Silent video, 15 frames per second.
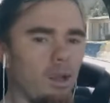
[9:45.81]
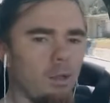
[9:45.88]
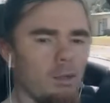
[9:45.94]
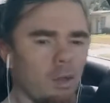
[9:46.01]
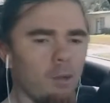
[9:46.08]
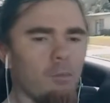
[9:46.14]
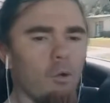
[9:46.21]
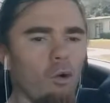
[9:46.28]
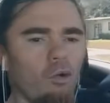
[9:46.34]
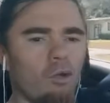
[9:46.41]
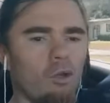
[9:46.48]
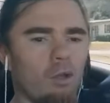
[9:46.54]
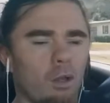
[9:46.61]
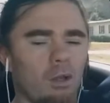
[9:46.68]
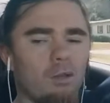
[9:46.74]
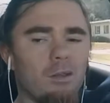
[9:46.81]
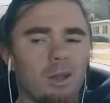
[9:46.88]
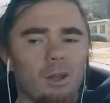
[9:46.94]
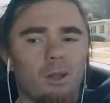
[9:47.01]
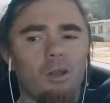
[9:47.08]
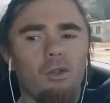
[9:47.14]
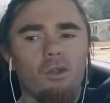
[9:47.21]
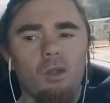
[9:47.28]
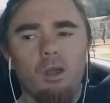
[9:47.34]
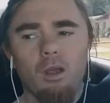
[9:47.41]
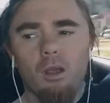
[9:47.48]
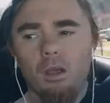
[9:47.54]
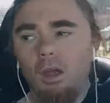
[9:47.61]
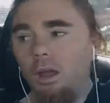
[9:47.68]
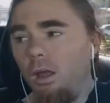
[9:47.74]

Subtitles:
They say the most selling thing